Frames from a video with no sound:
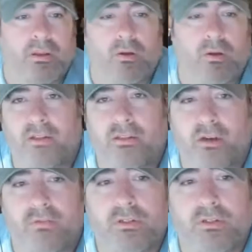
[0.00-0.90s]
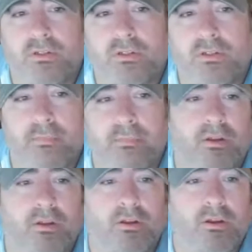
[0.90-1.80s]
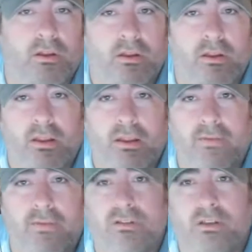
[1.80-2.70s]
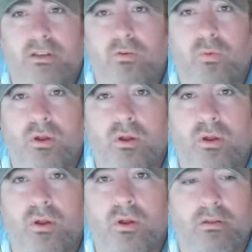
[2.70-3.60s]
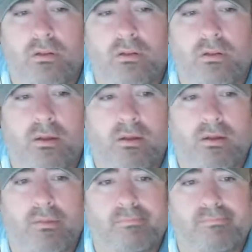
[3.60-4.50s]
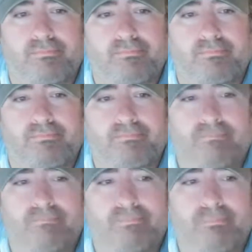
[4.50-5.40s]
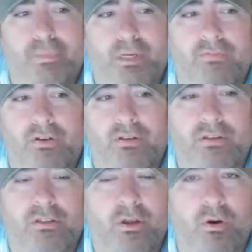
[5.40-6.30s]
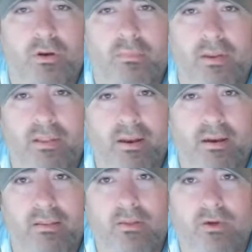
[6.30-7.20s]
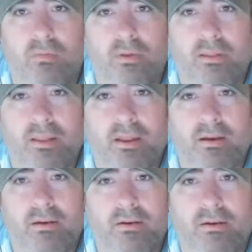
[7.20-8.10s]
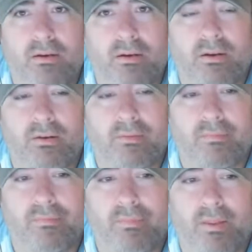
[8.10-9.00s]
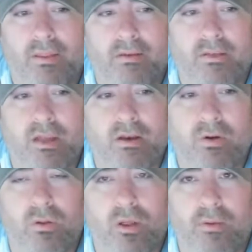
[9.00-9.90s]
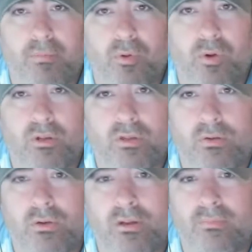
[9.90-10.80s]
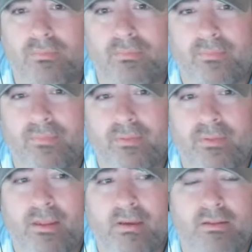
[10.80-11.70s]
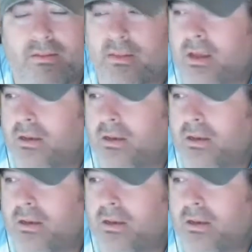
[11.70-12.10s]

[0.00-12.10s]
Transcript: fan service can be good if it's done well. But if you're just throwing them in there to throw them in there and there's not a whole lot of point to it, then it's kind